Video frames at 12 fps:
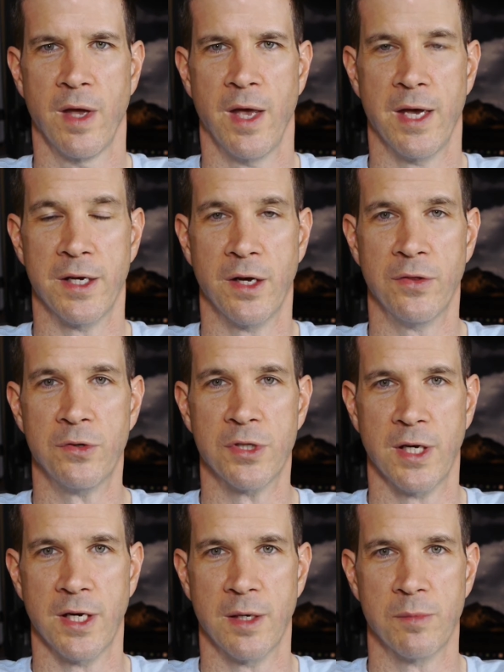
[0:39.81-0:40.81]
And other
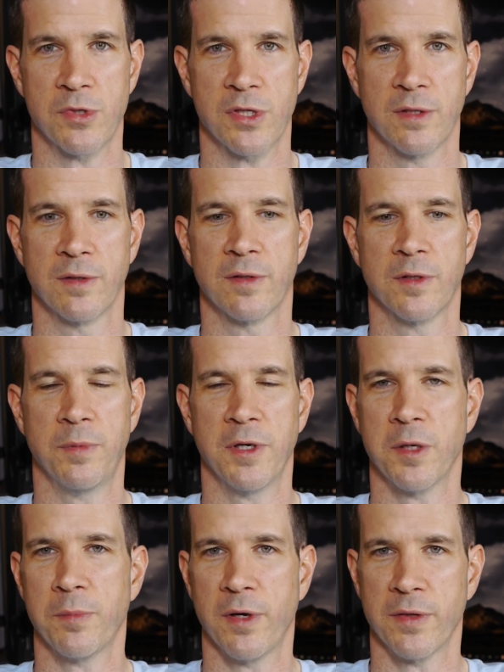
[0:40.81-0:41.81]
times,
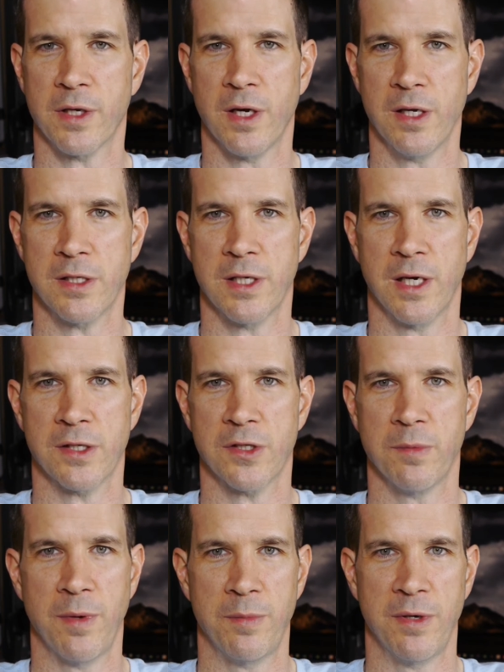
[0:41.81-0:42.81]
depending upon the context, there
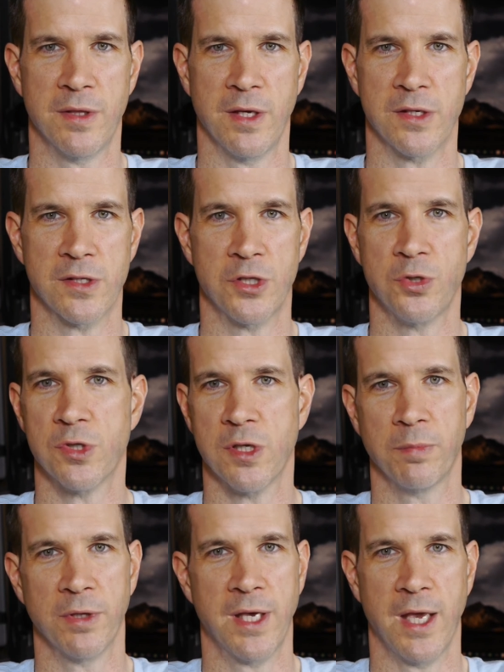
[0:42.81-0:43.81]
may be things that you
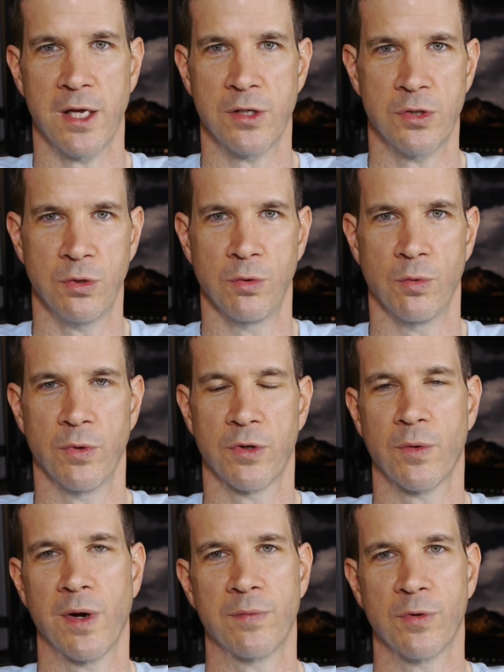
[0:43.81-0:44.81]
simply can't do with a
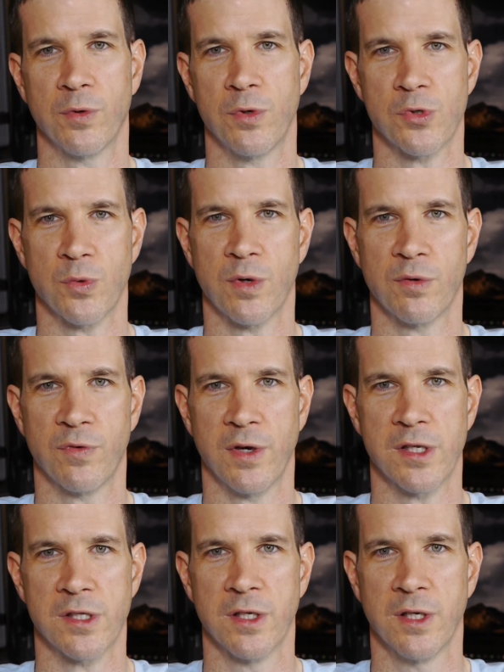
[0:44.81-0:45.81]
graphical user
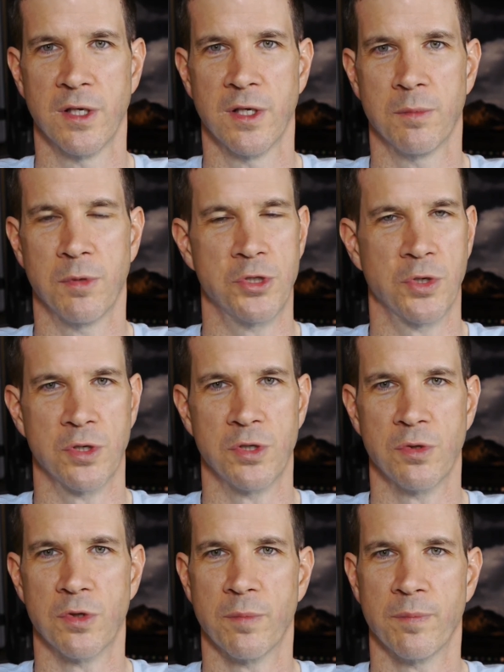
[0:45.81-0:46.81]
interface, but you can
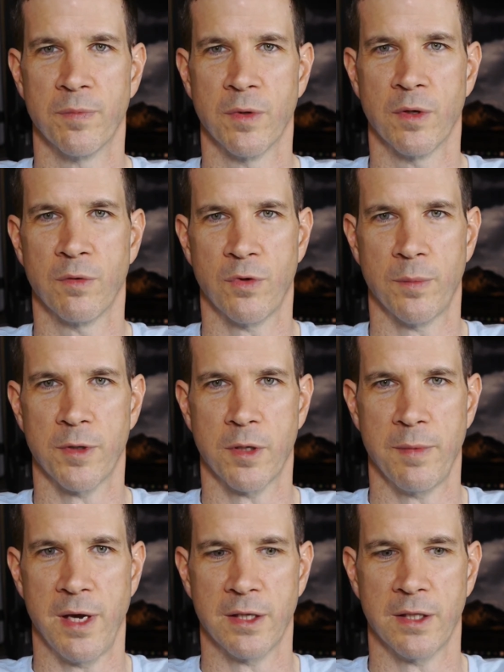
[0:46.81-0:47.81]
do them from the
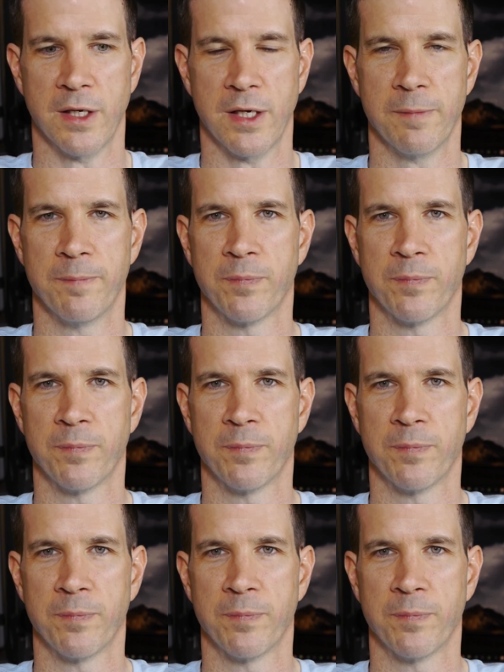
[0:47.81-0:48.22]
command line.